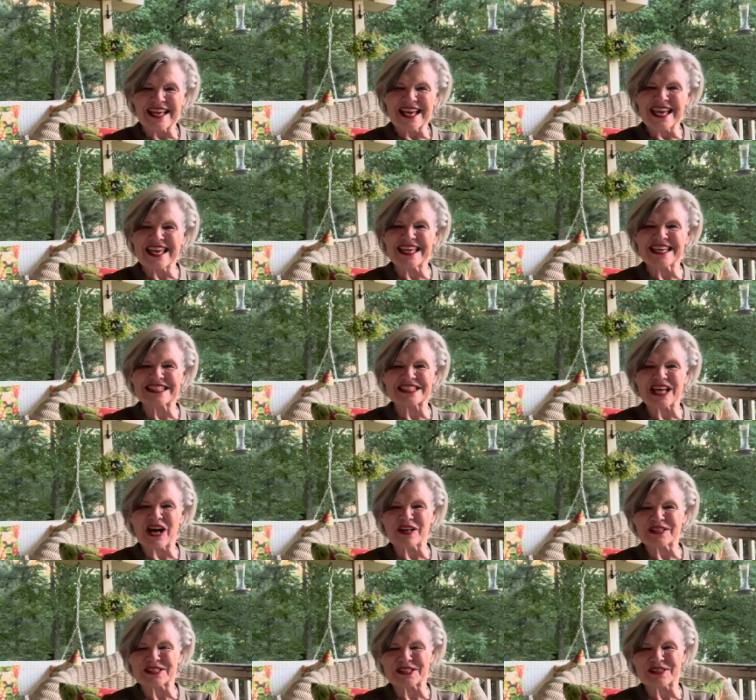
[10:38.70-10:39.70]
he has
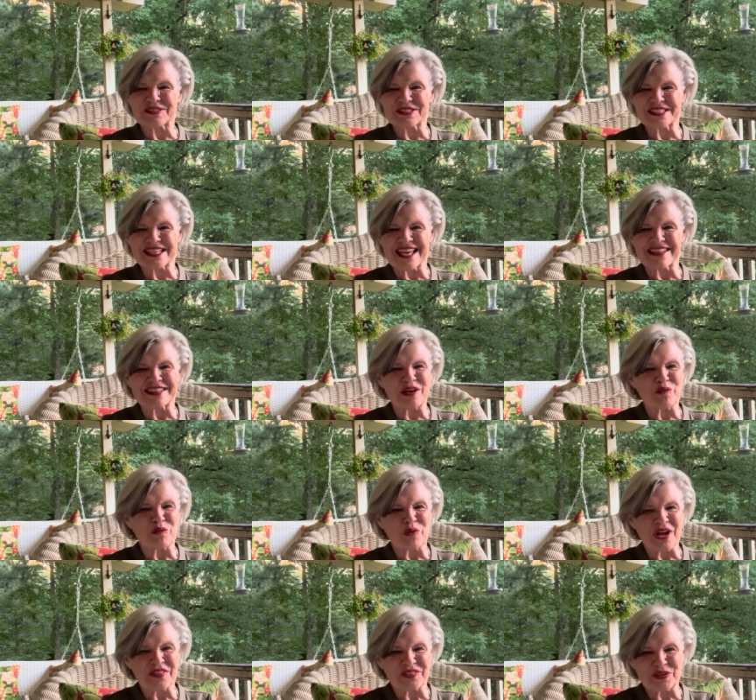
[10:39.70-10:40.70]
also said that
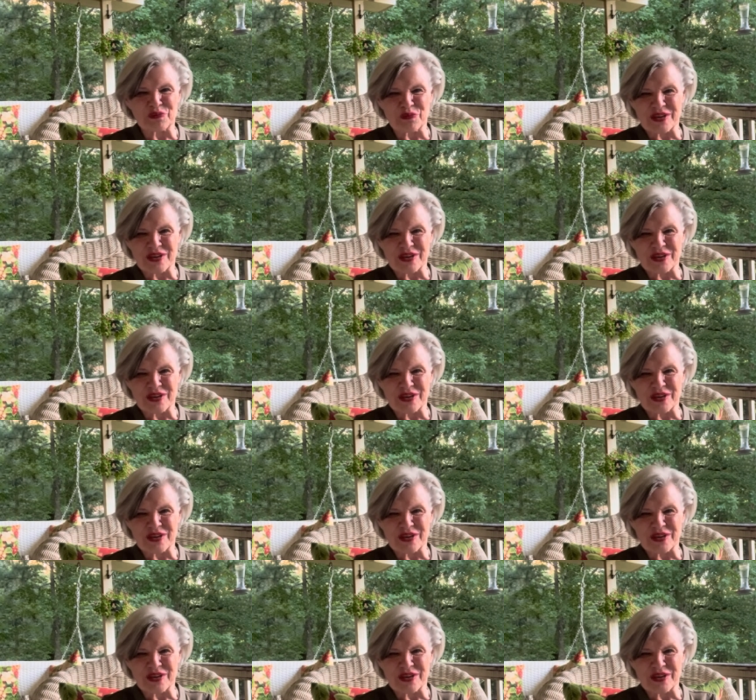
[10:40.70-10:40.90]
wealth and